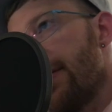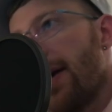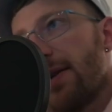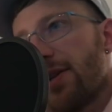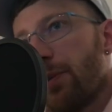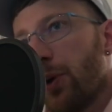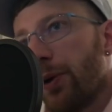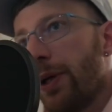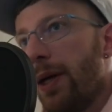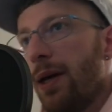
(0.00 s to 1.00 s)

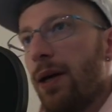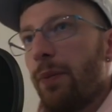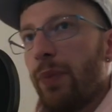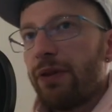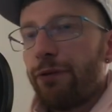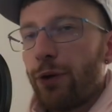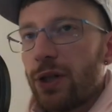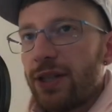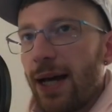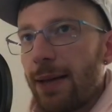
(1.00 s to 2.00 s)
negligible. But
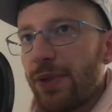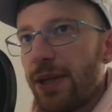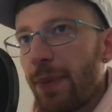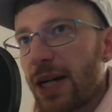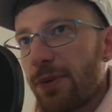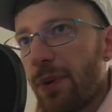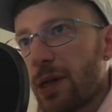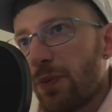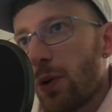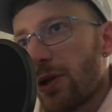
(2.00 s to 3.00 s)
four times the maximum
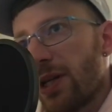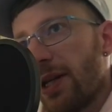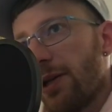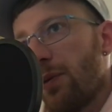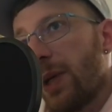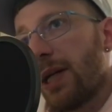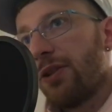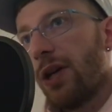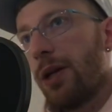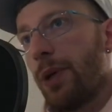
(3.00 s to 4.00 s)
exposure that a human can
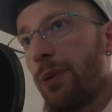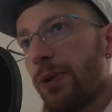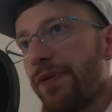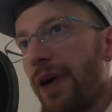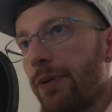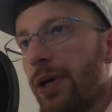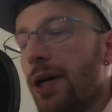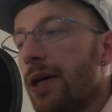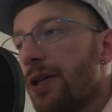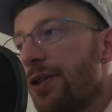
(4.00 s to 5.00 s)
tolerate was found
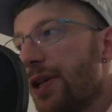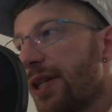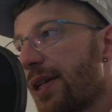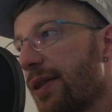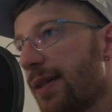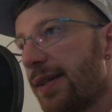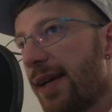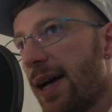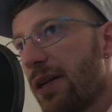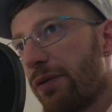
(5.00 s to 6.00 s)
just on the
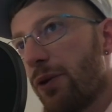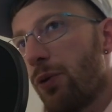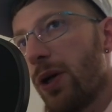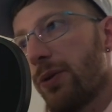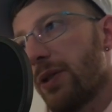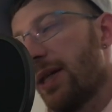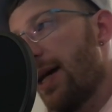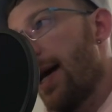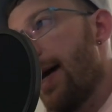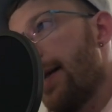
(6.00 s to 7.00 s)
side of the road.
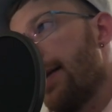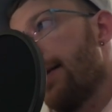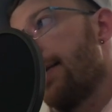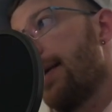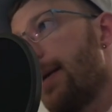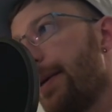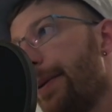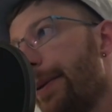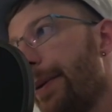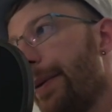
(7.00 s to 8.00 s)
And
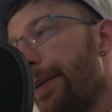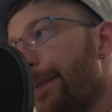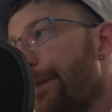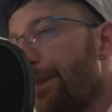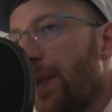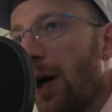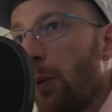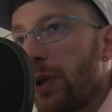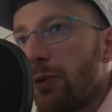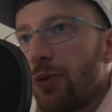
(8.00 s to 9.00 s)
now,
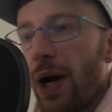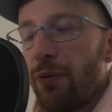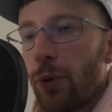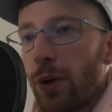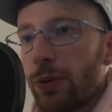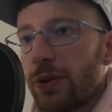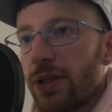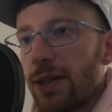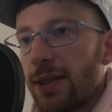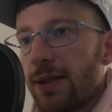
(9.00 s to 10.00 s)
when you drive a road,
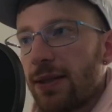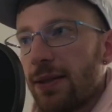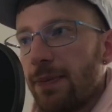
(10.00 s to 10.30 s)
it